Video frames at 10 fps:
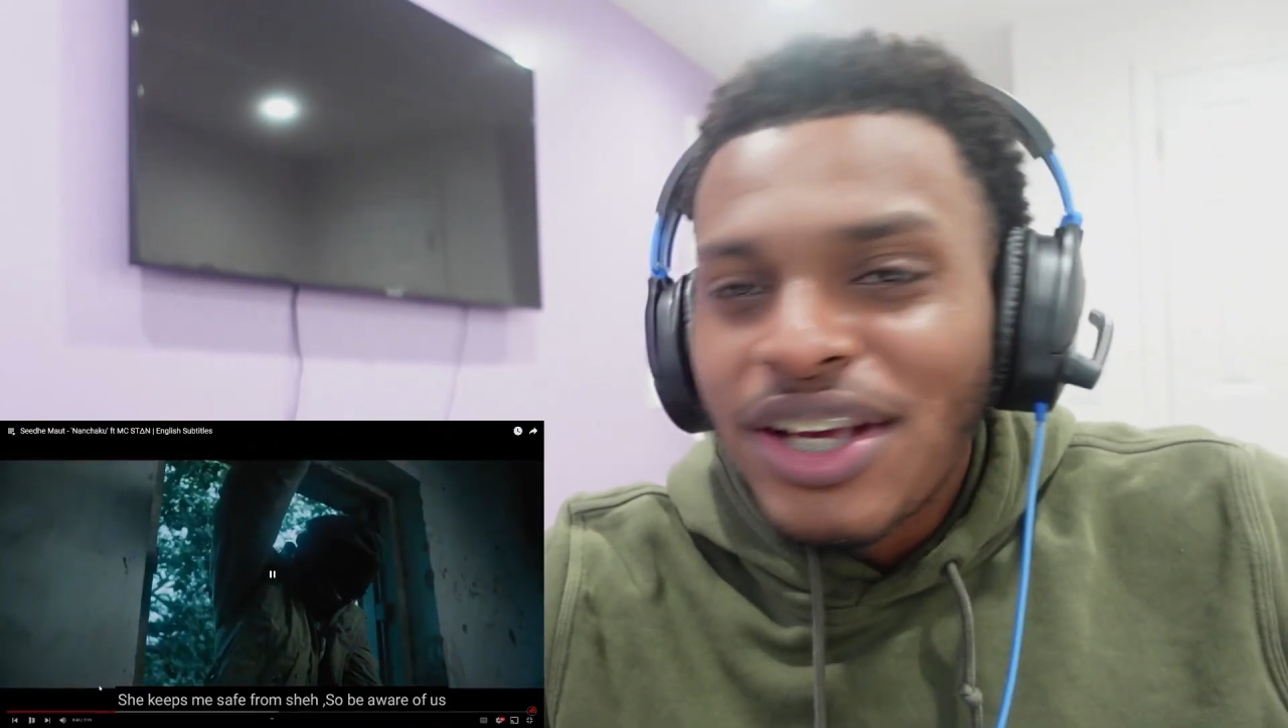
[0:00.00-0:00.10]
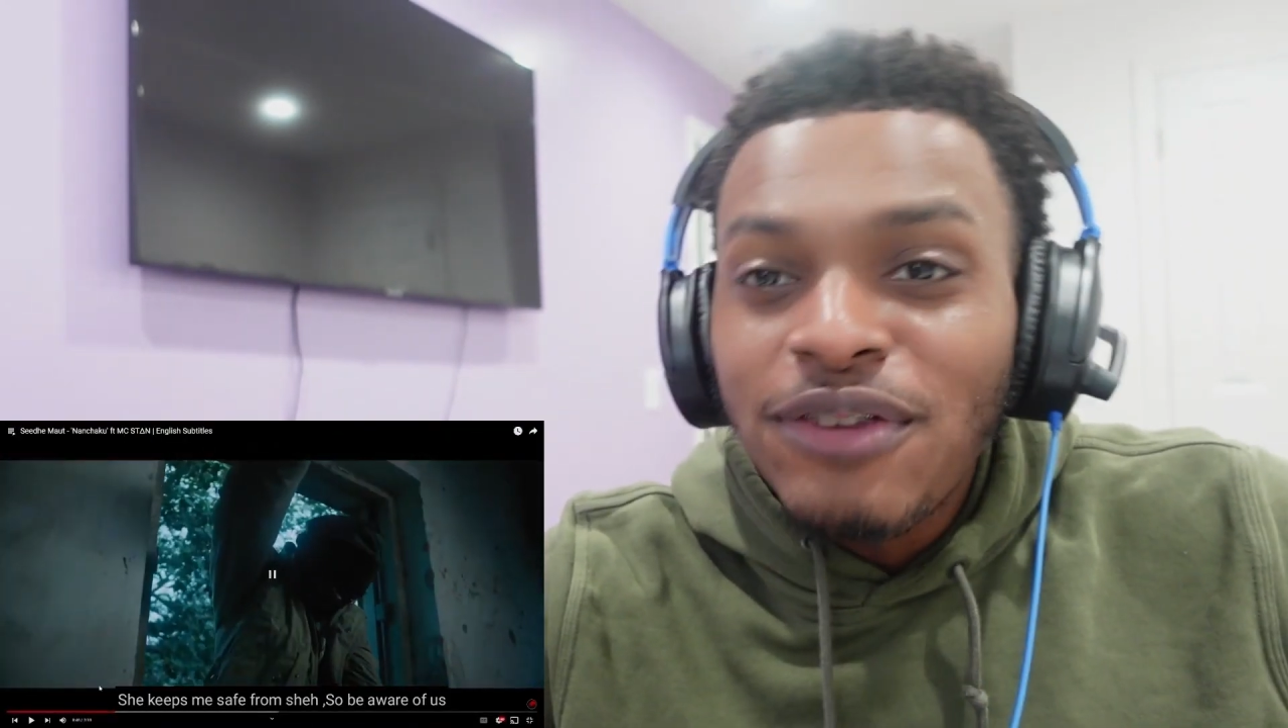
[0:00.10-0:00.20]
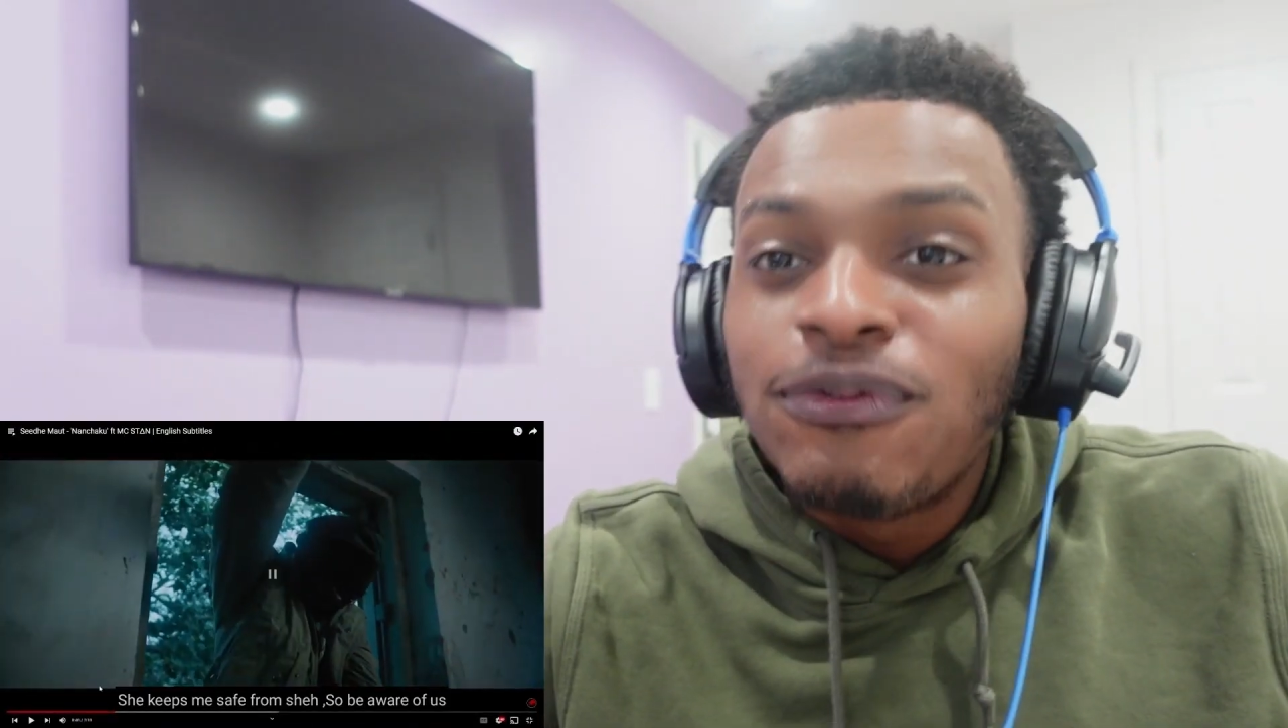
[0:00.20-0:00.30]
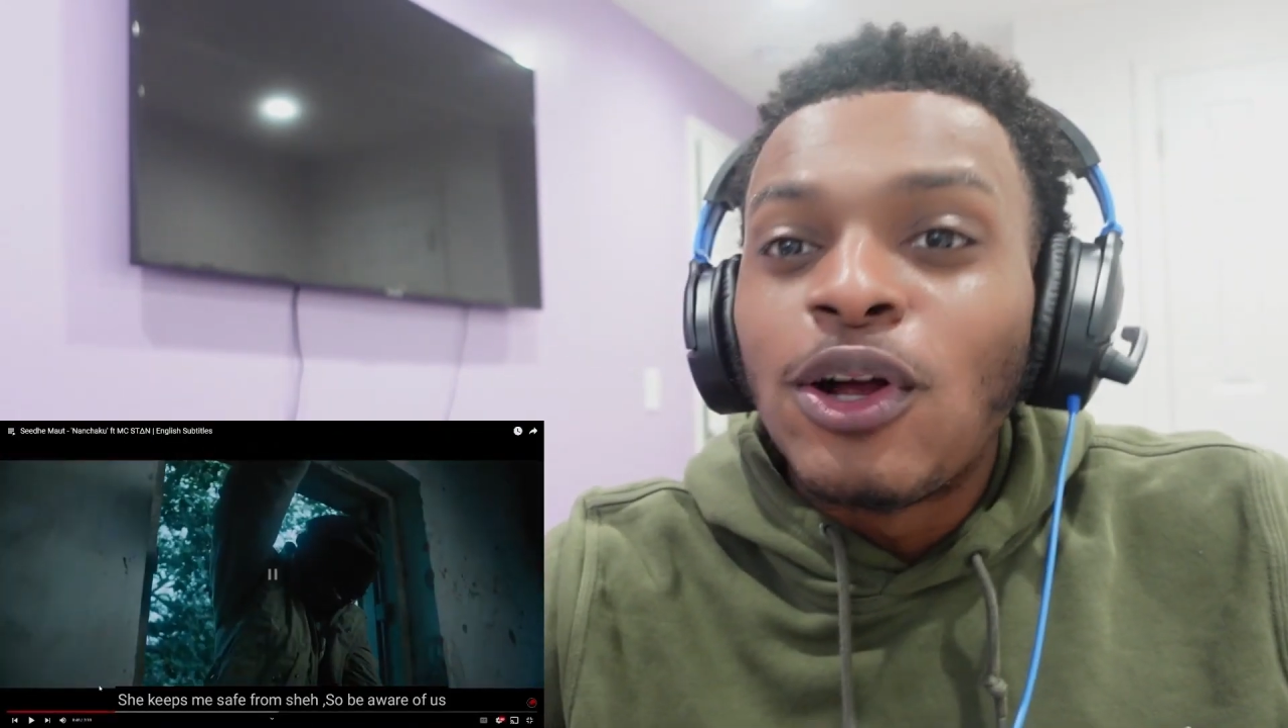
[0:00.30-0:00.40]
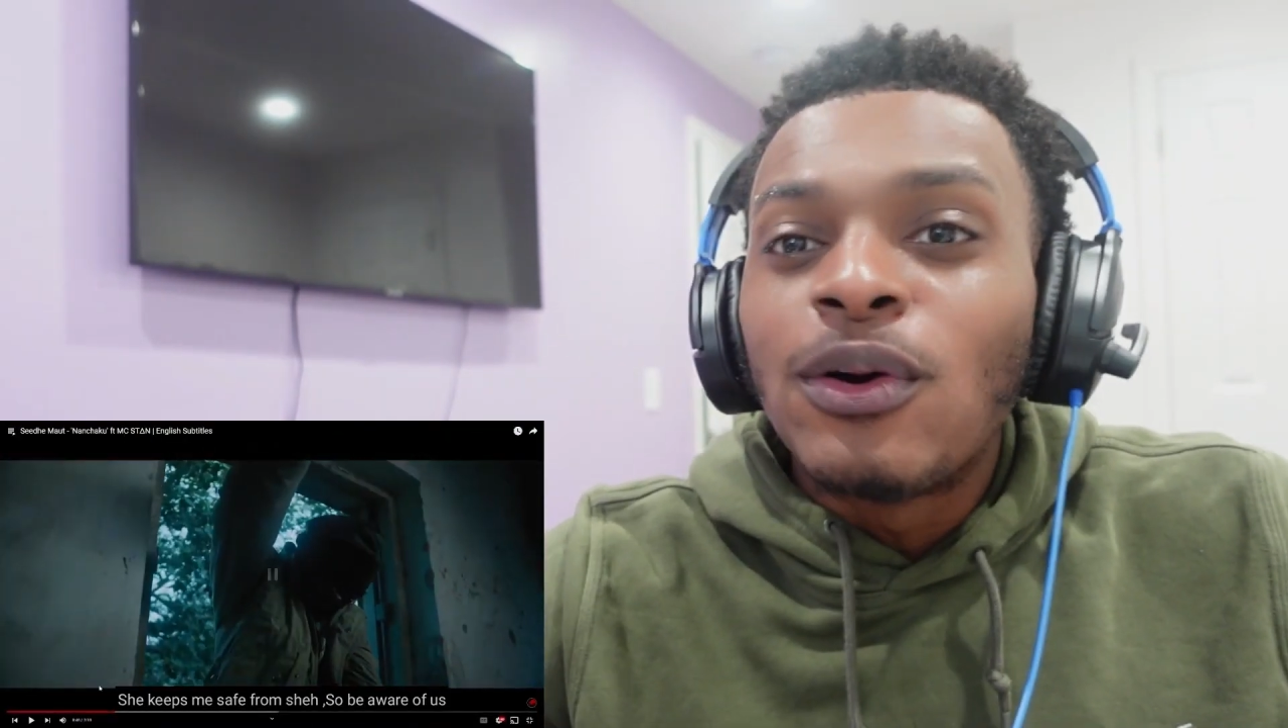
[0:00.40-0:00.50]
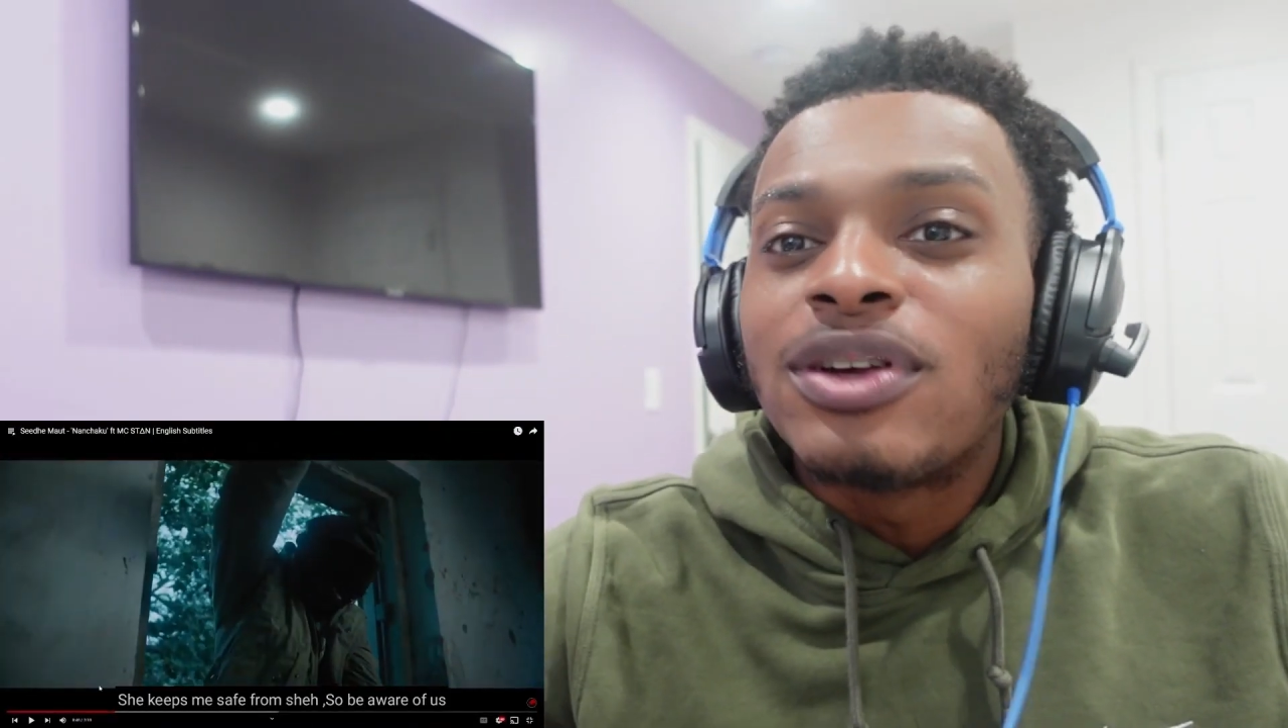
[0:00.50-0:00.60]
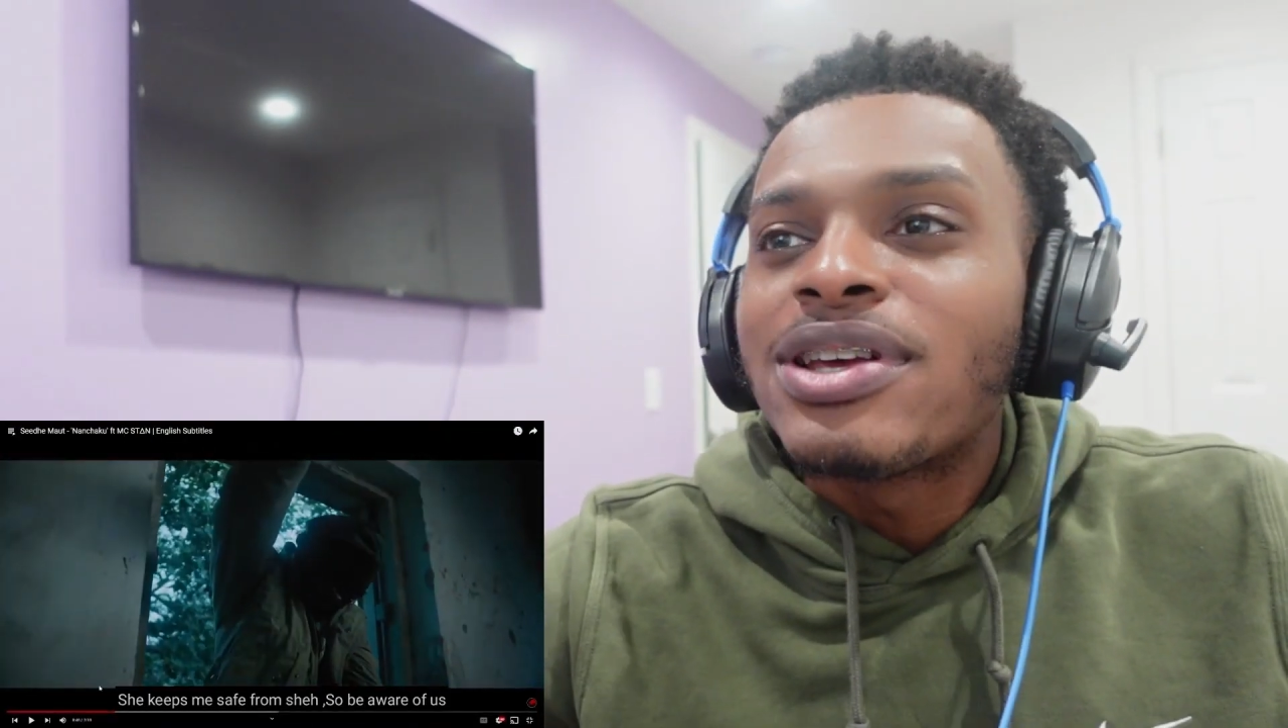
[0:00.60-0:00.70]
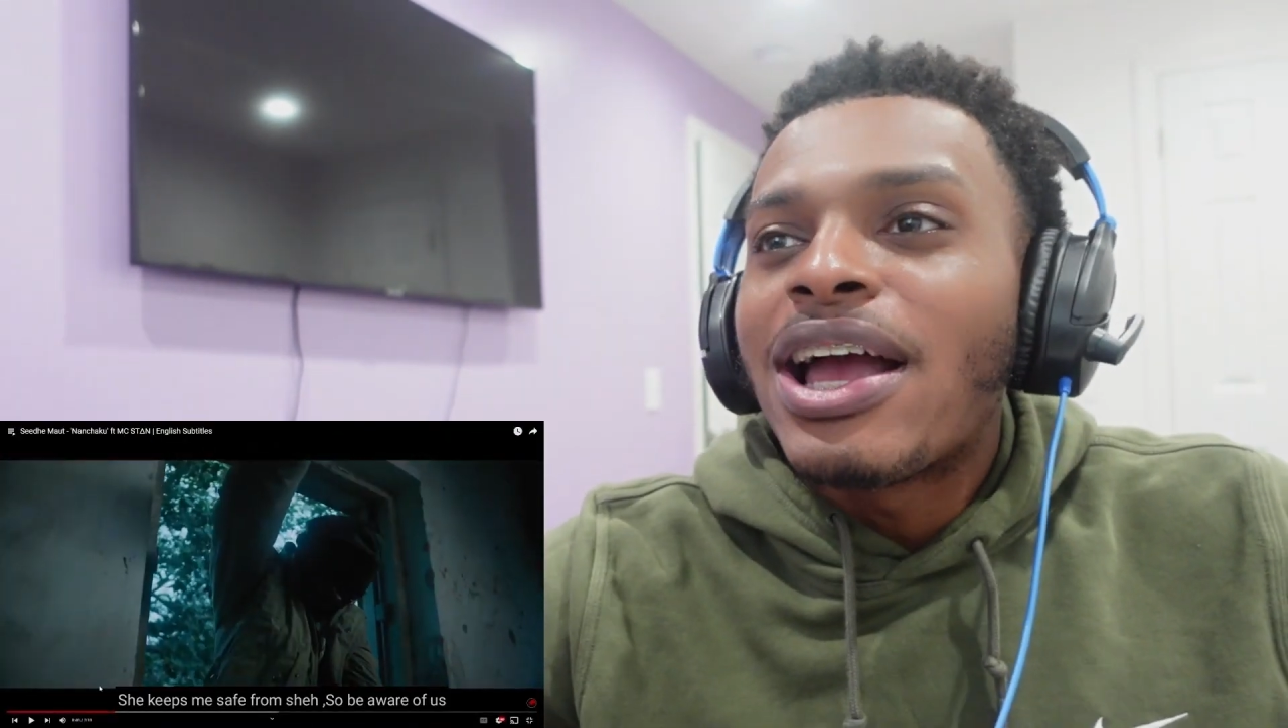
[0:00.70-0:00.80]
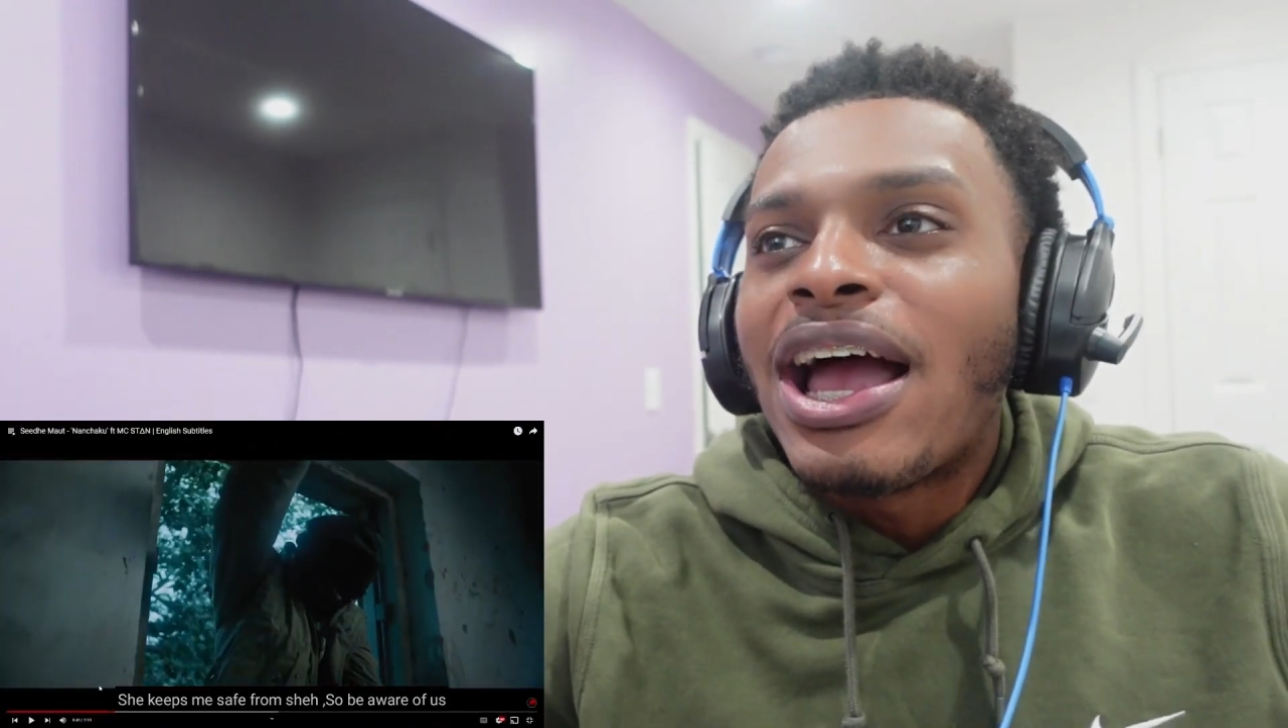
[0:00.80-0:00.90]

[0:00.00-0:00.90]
His flow is like,